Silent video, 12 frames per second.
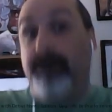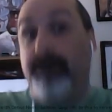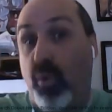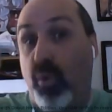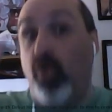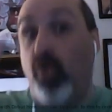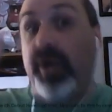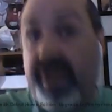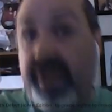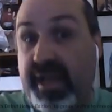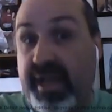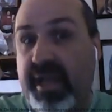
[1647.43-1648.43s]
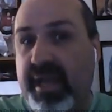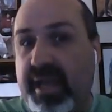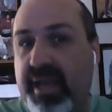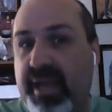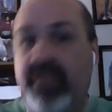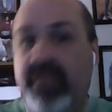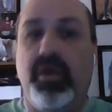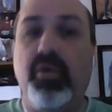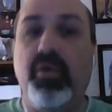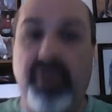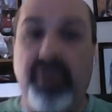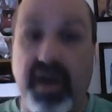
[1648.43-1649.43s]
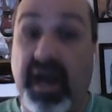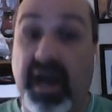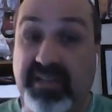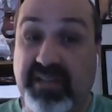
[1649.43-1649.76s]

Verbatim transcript: boring. No, they're not.